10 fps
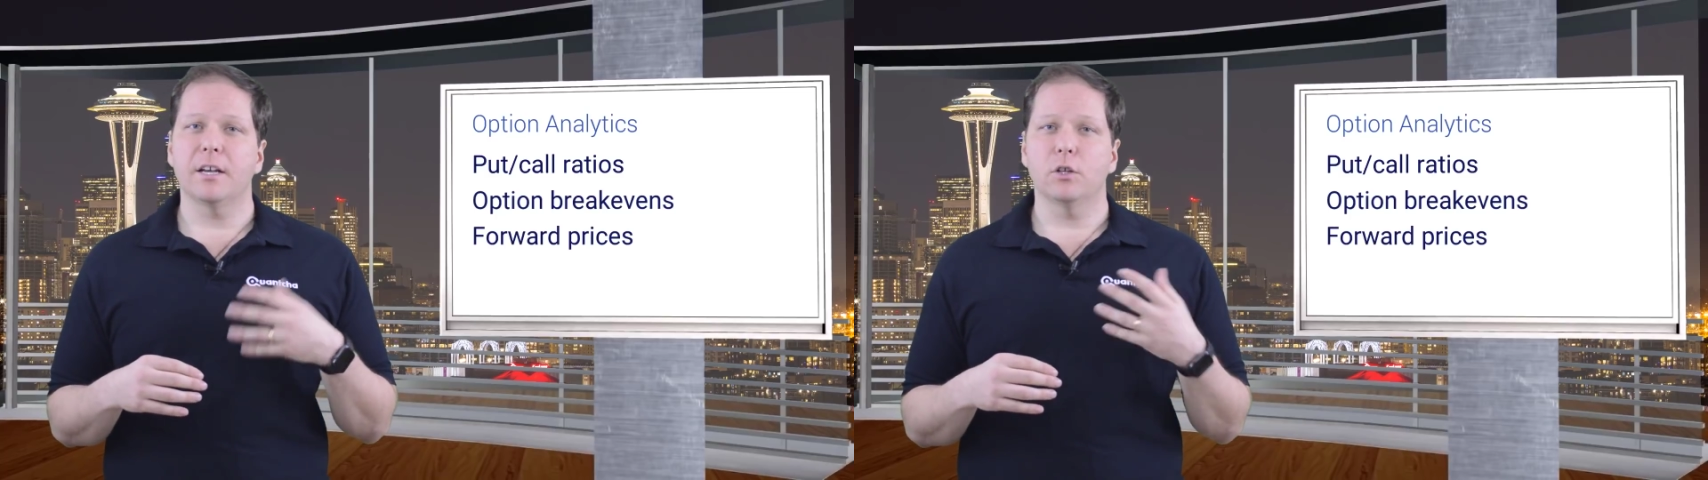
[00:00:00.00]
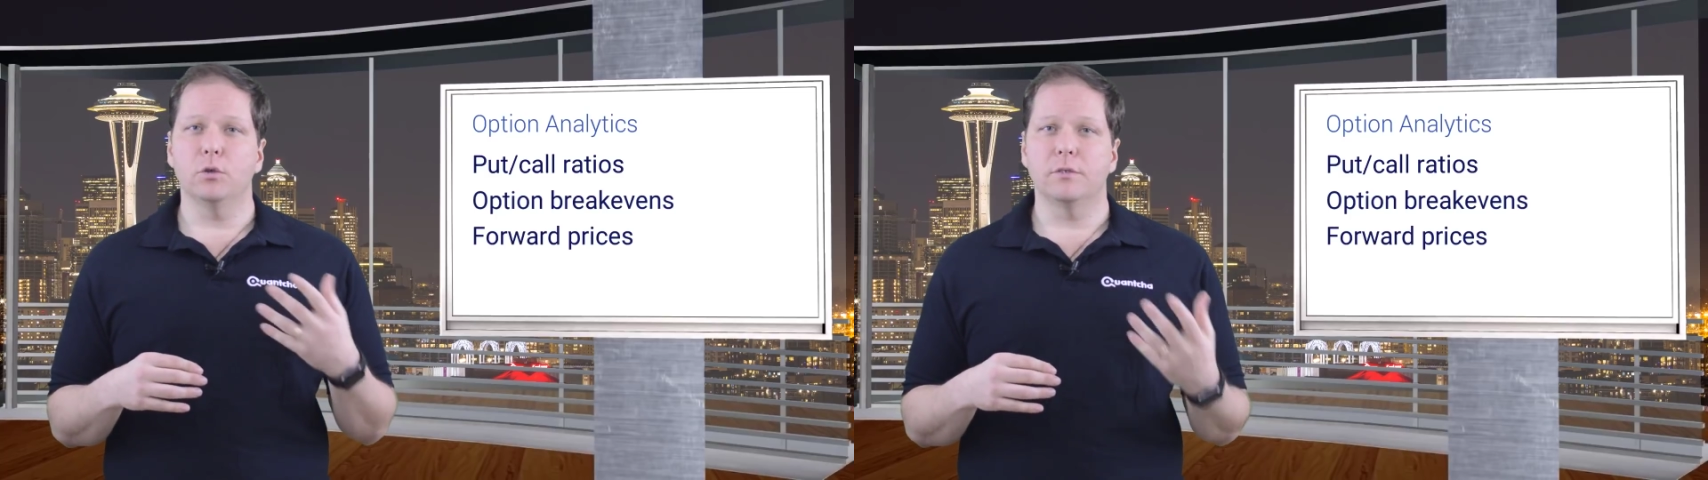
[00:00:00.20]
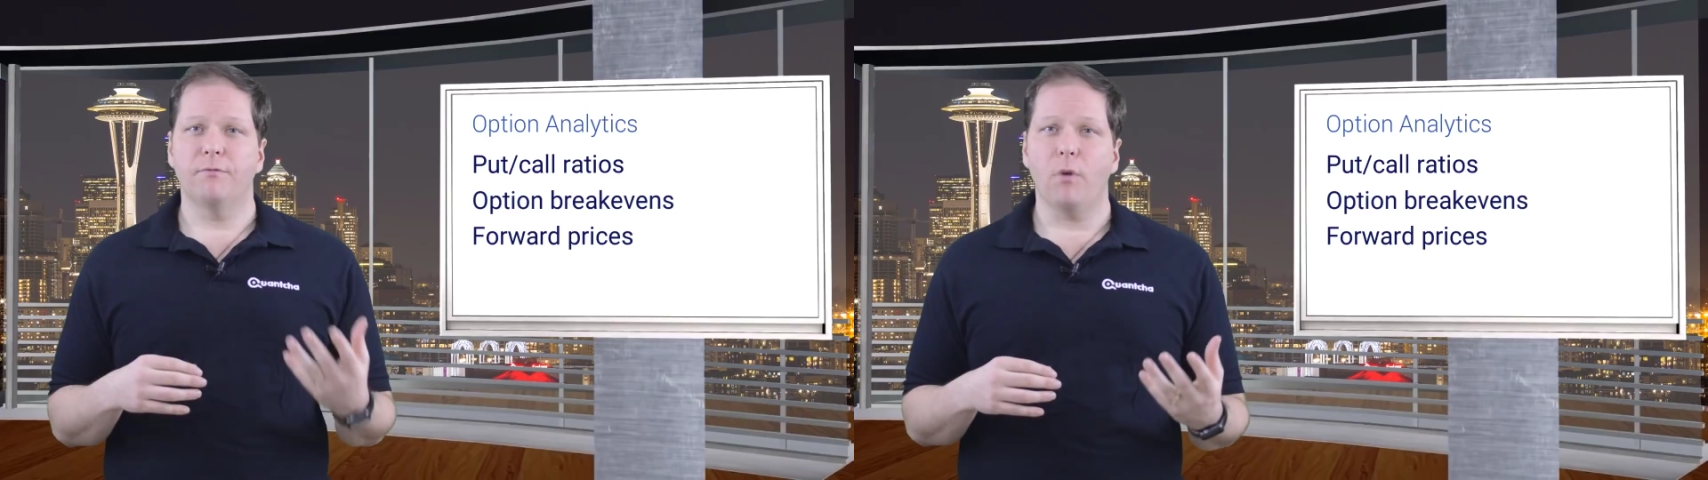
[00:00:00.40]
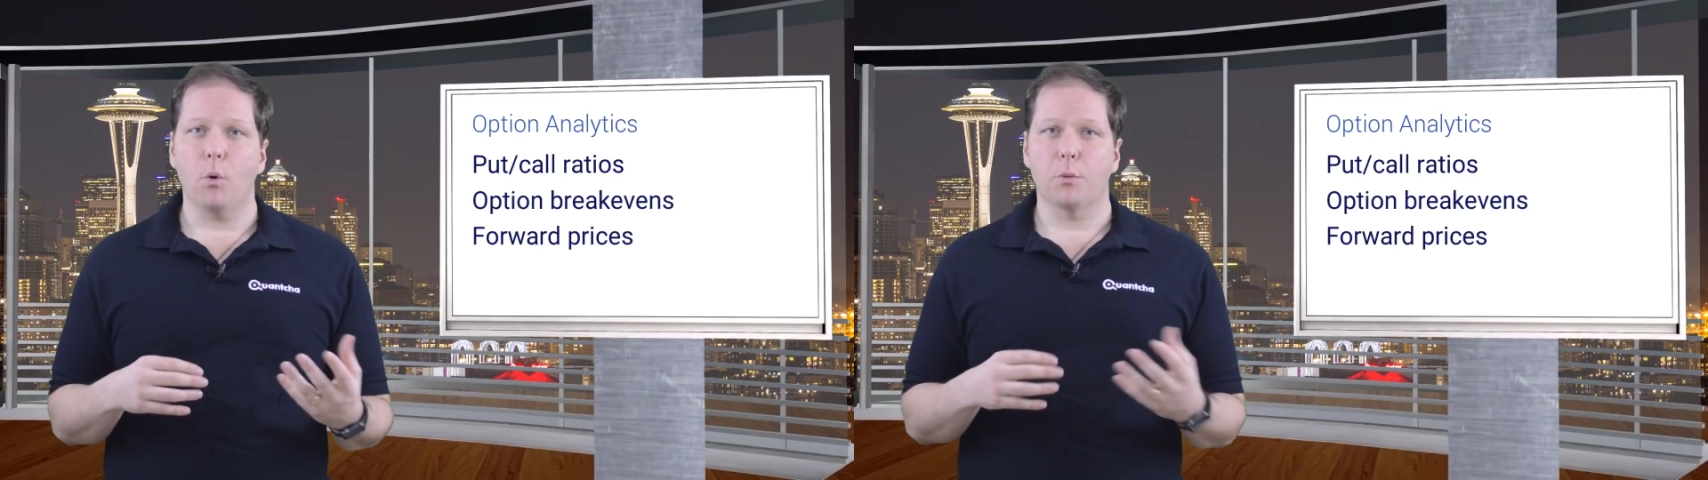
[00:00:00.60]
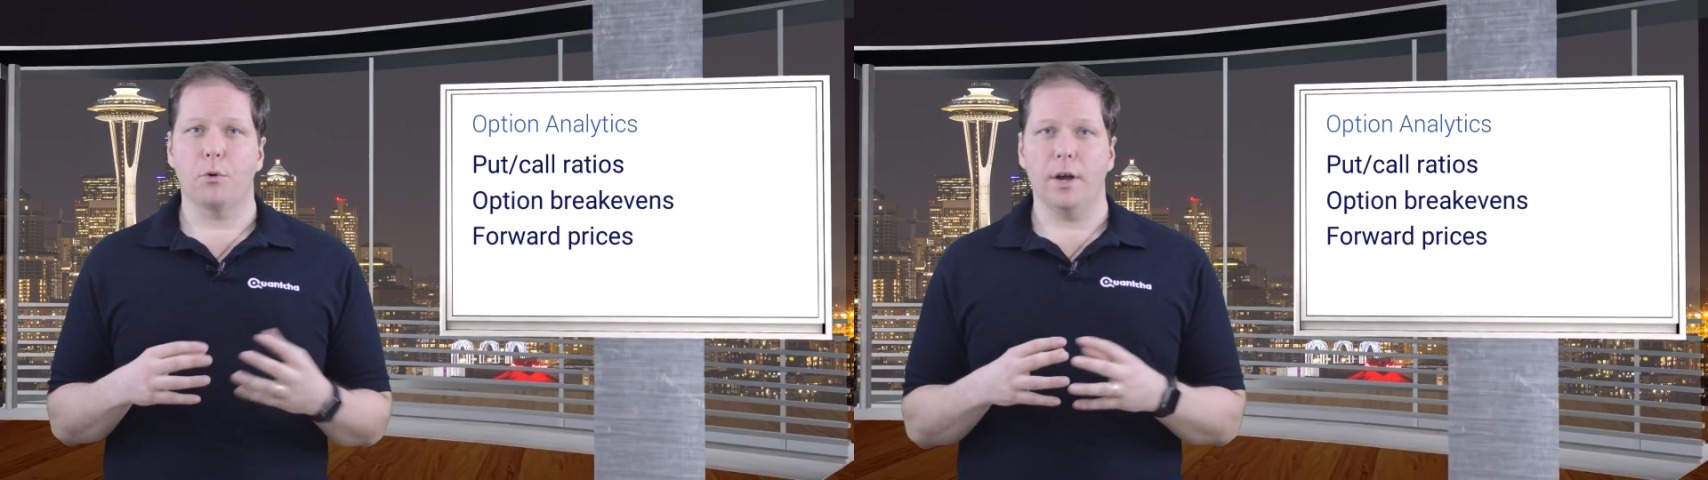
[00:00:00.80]
includes
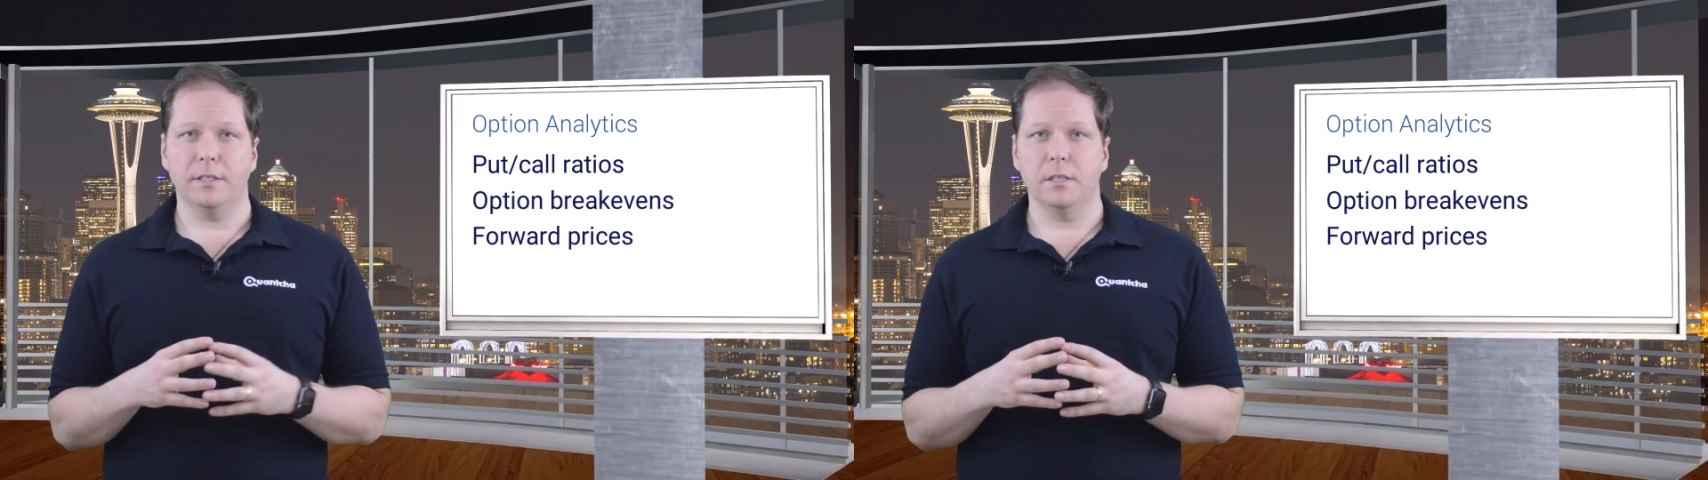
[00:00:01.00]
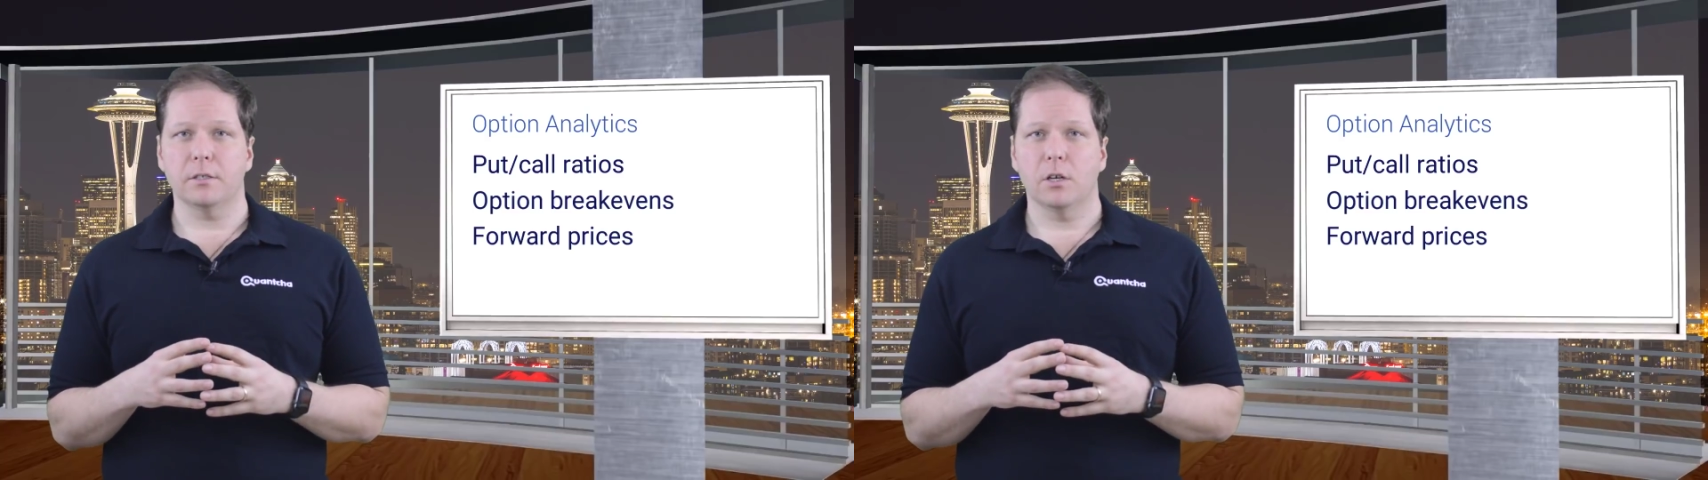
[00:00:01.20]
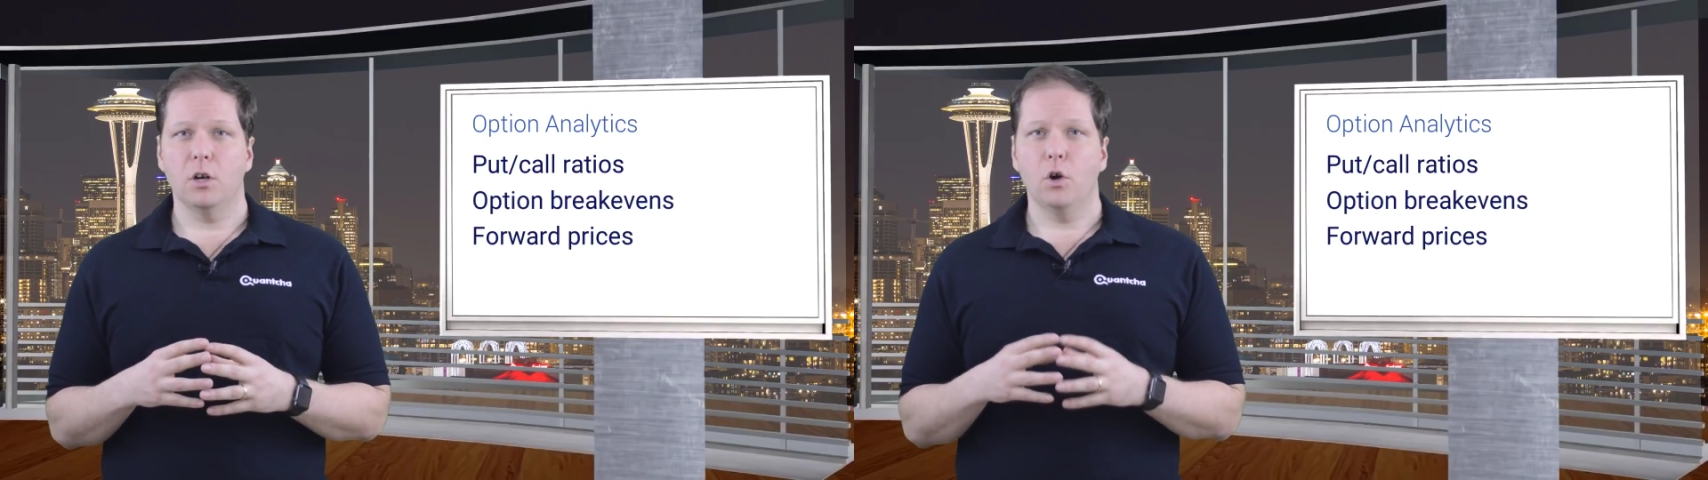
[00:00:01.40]
forward prices,